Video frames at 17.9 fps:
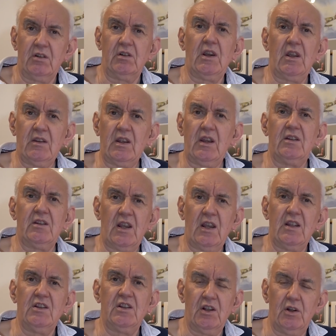get that
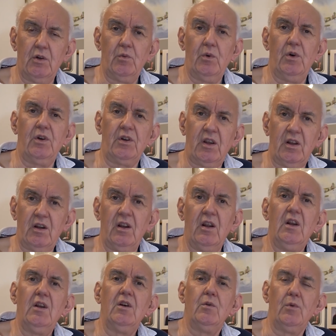antenna working
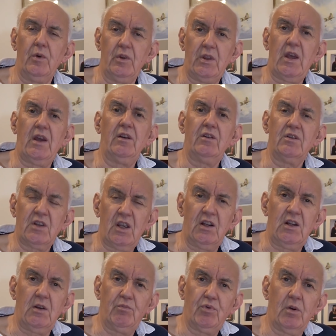without
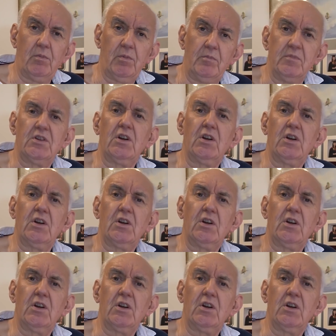any problem.